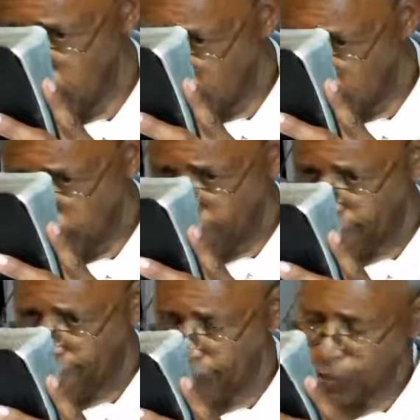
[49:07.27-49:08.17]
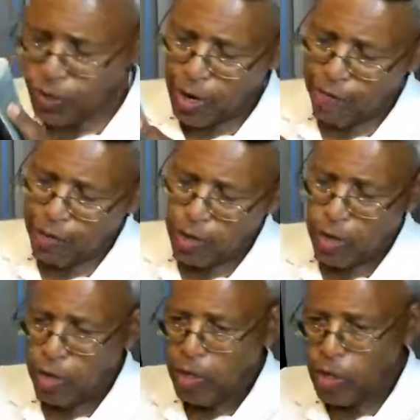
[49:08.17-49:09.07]
are the seven
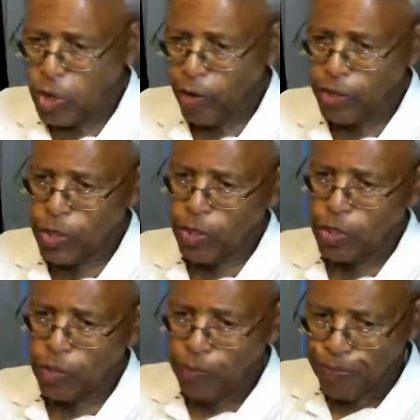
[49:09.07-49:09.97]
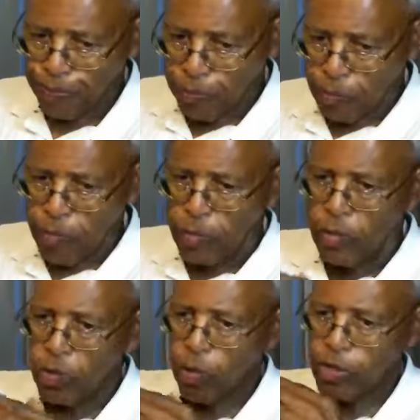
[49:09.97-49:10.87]
churches.
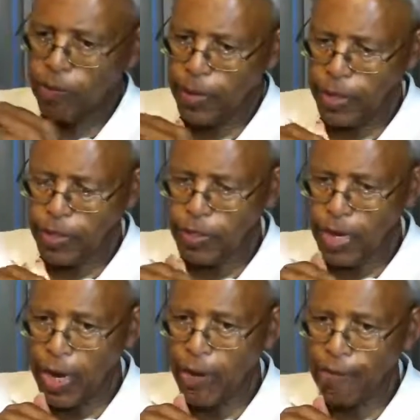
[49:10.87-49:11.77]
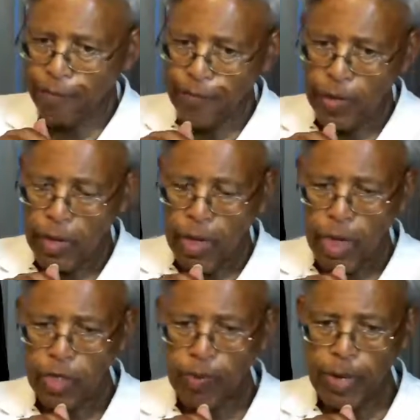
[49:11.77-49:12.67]
What's being said
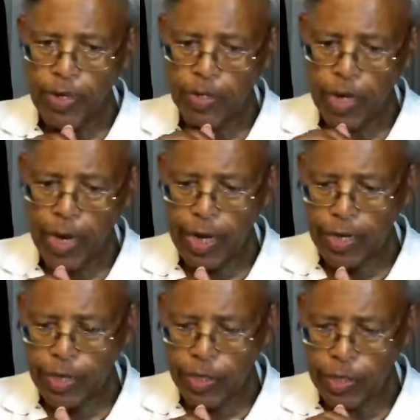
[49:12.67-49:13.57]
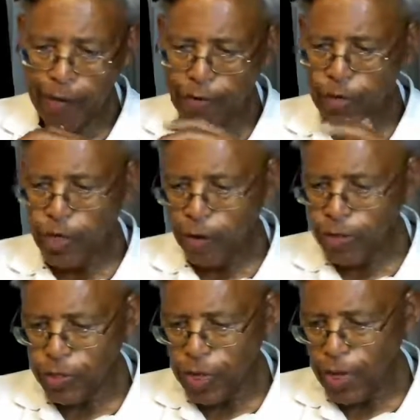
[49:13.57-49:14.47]
it's being said that the seven
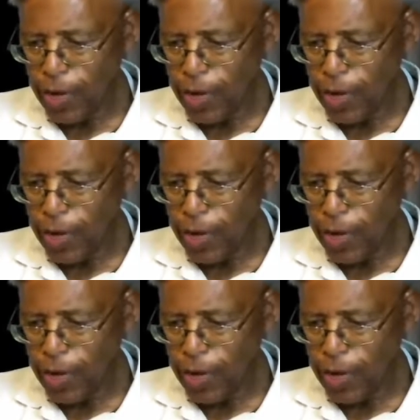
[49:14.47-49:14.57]
churches that